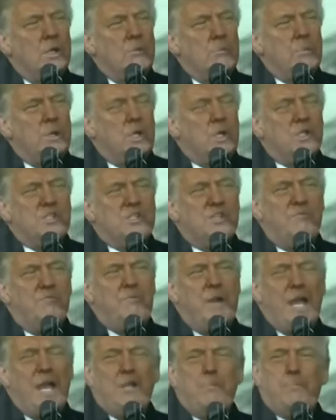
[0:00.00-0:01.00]
Because if
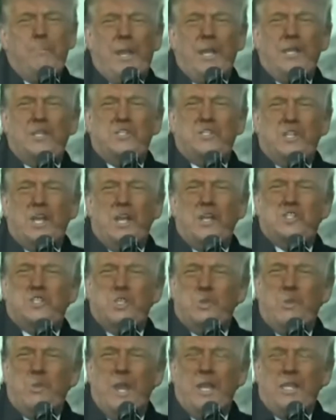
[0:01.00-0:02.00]
Mike Pence does the
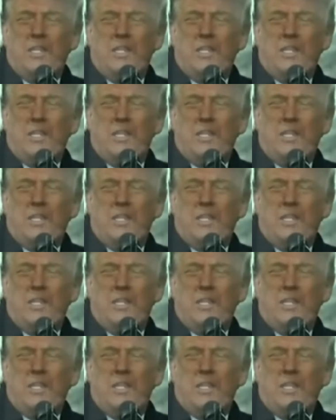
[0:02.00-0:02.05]
right